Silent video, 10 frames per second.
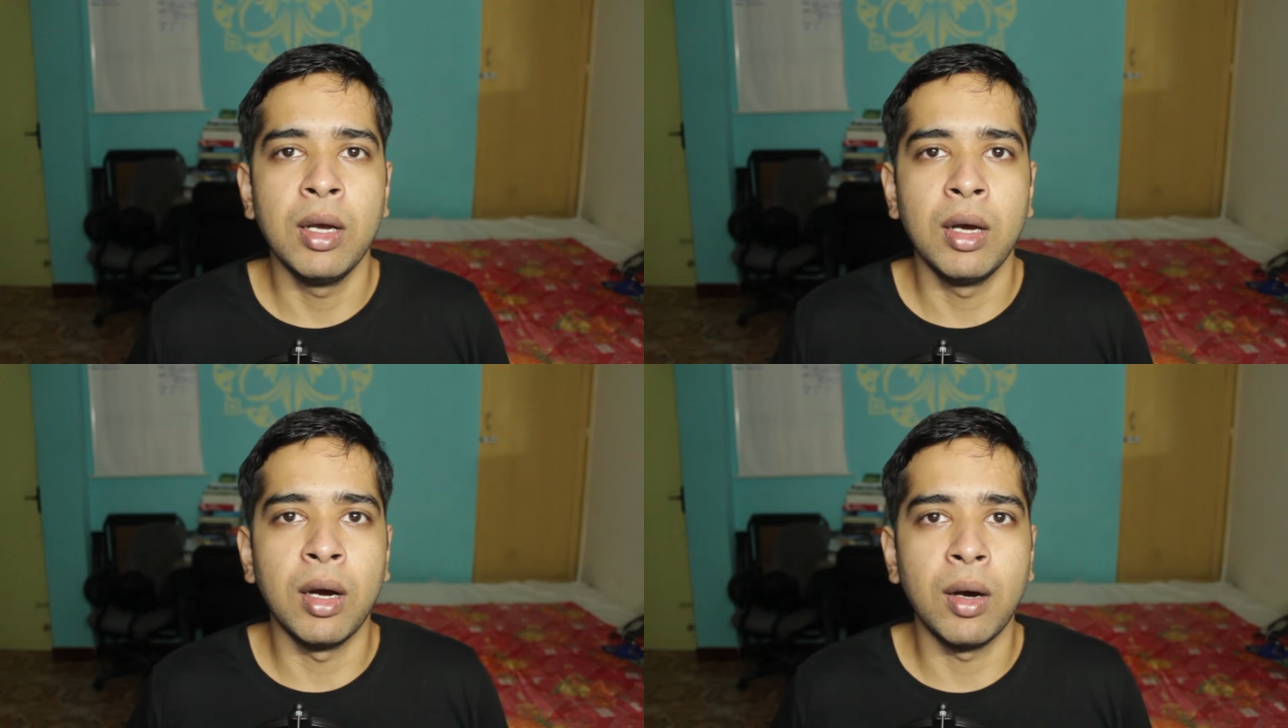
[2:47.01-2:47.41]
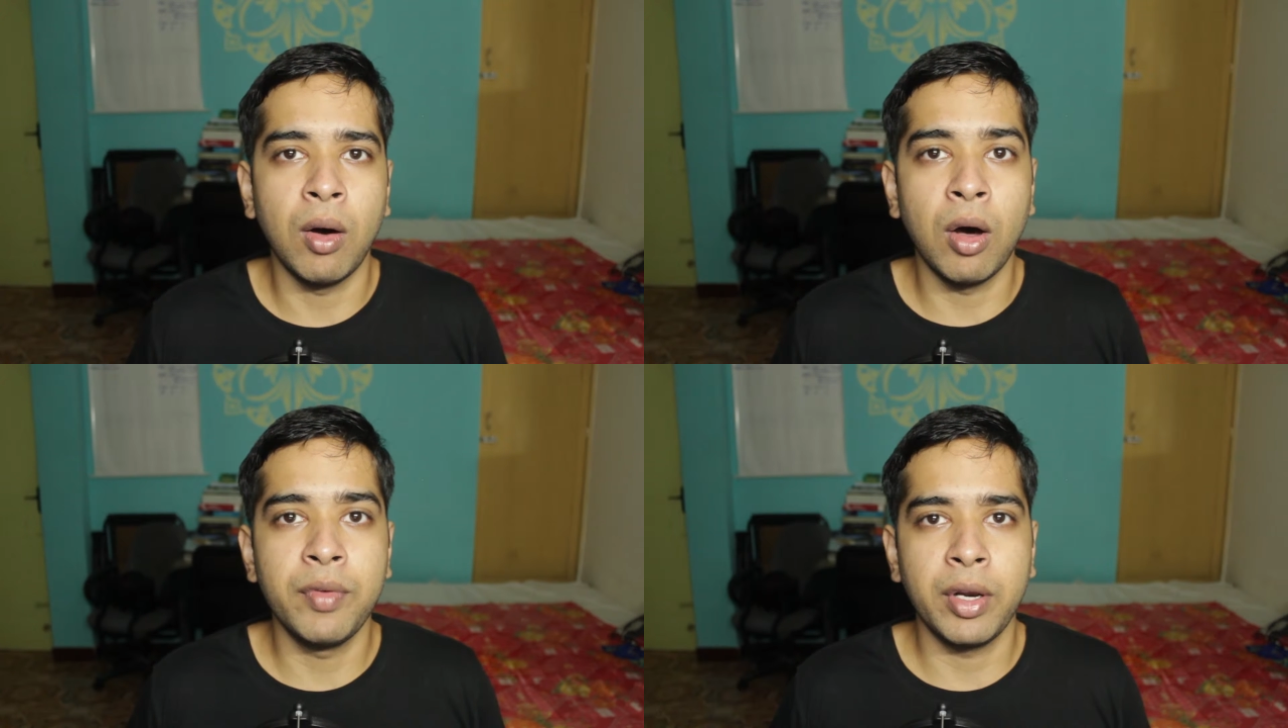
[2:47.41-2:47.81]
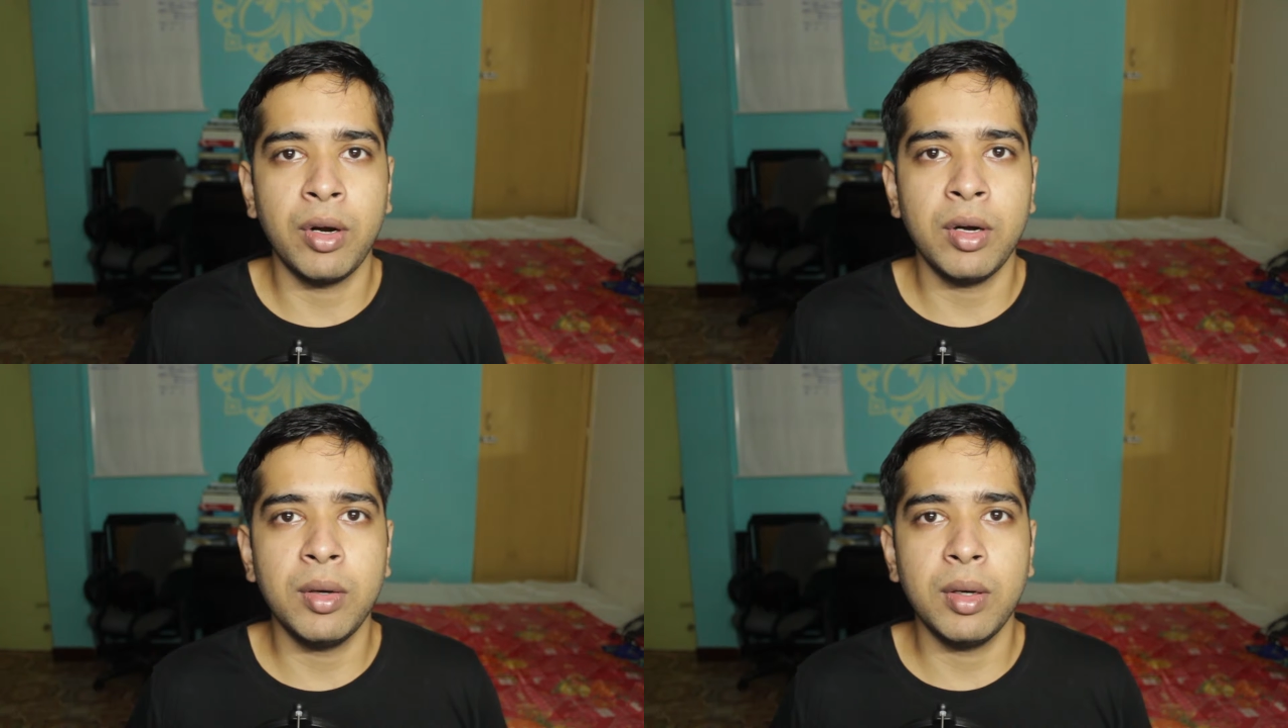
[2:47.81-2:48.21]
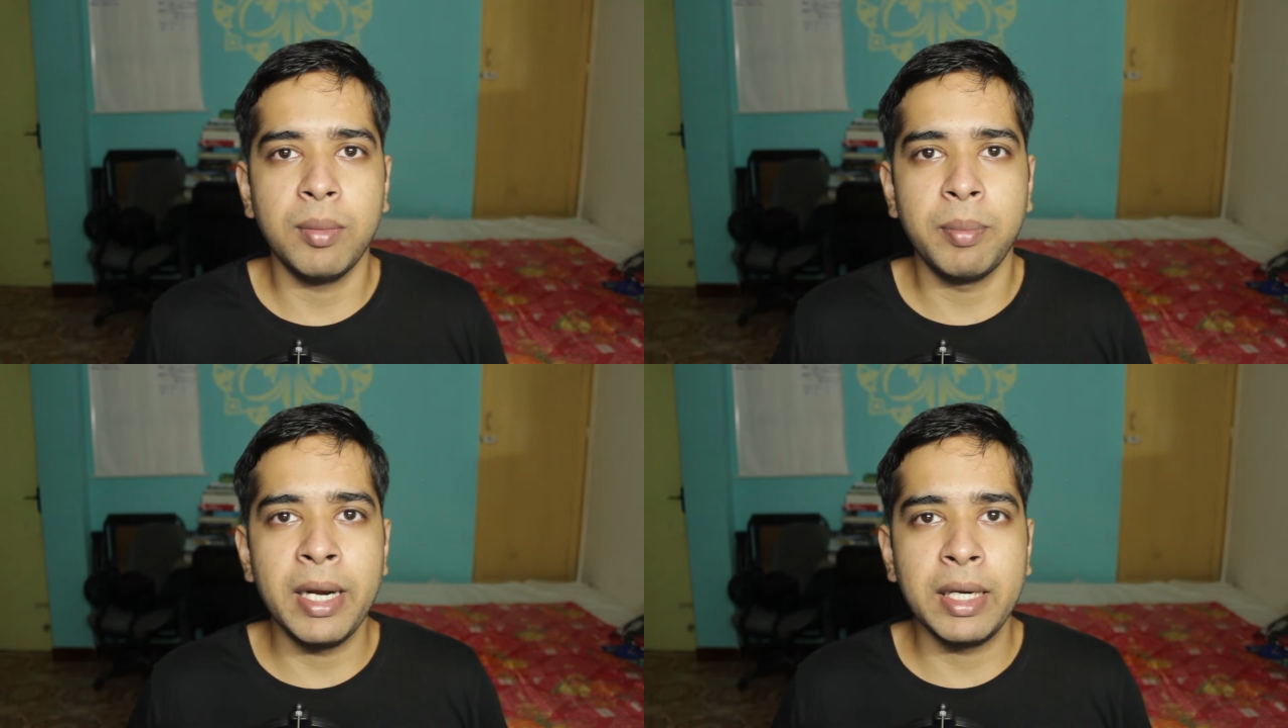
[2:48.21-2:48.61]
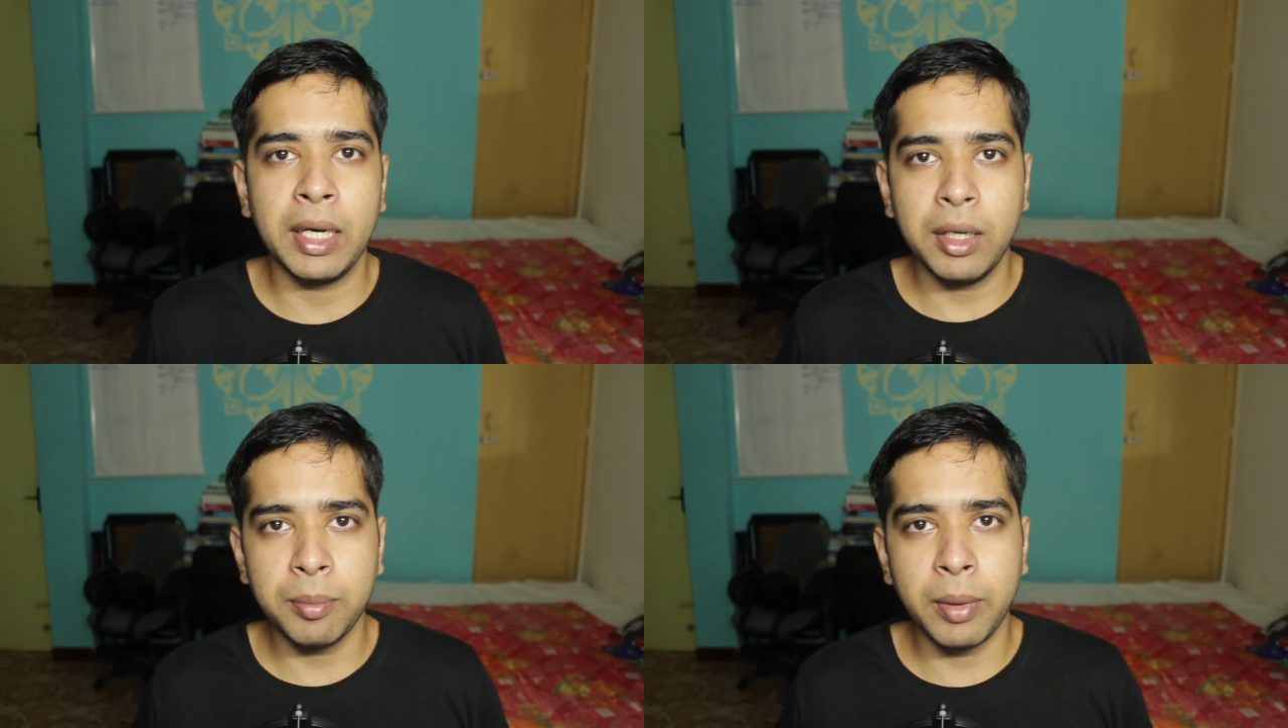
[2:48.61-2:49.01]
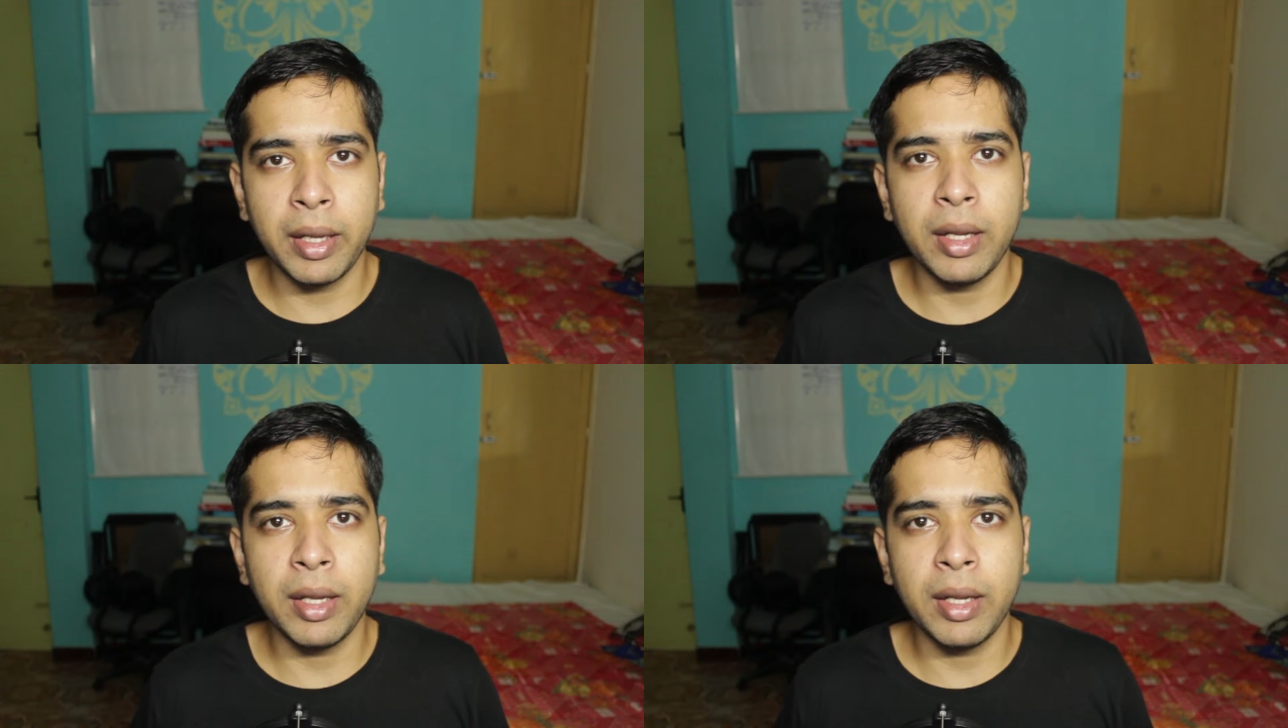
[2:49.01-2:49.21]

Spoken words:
or we are not being tricked by